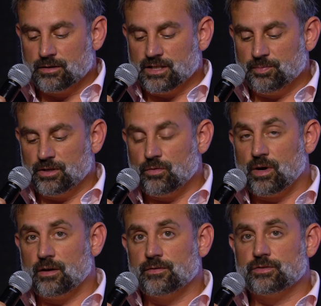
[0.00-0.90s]
deeply
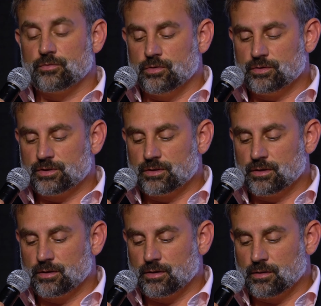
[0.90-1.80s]
aware of his roots
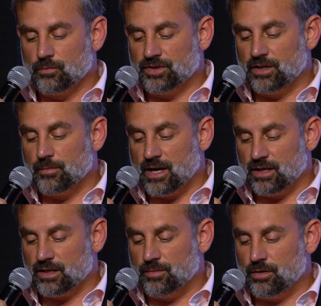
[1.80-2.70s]
within the
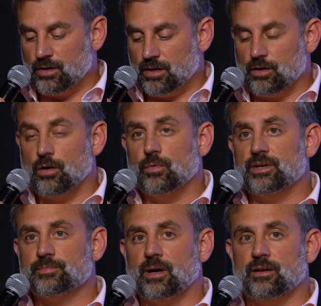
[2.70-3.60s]
mining community and
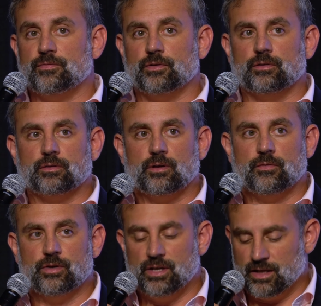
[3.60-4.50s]
always mindful
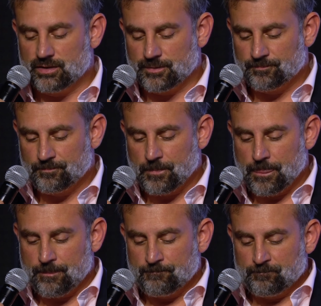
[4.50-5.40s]
of your needs.
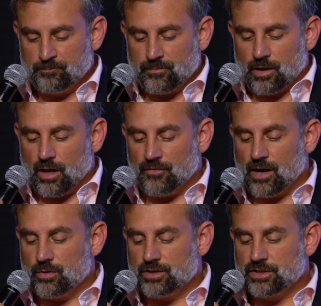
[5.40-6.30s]
If
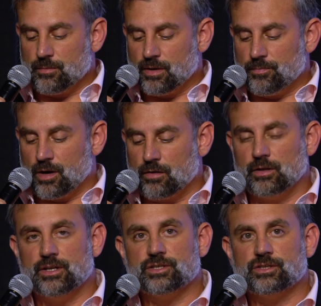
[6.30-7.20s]
I were to sum up our
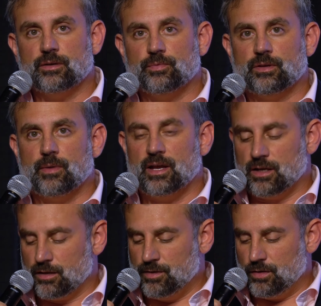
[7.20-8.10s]
relationship with the
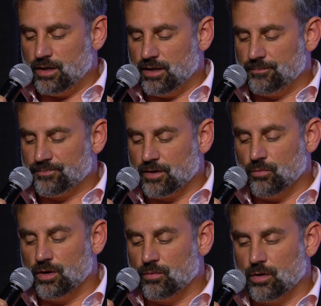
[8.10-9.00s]
mining community
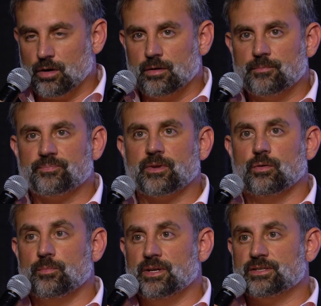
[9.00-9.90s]
in one word,
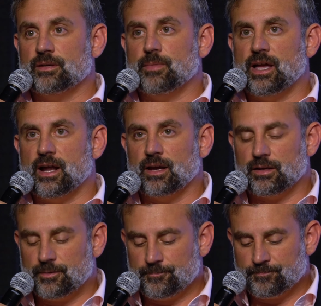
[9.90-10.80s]
it would be symbiotic.
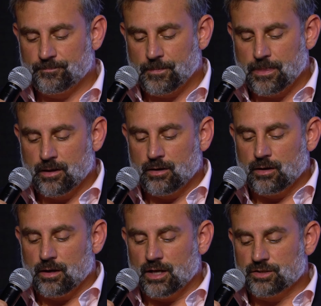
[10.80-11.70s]

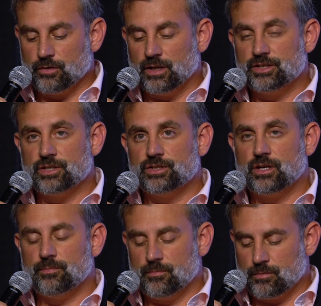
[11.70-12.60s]
It's a
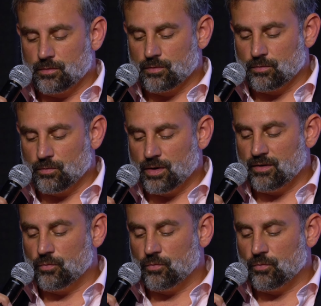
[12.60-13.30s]
relationship where we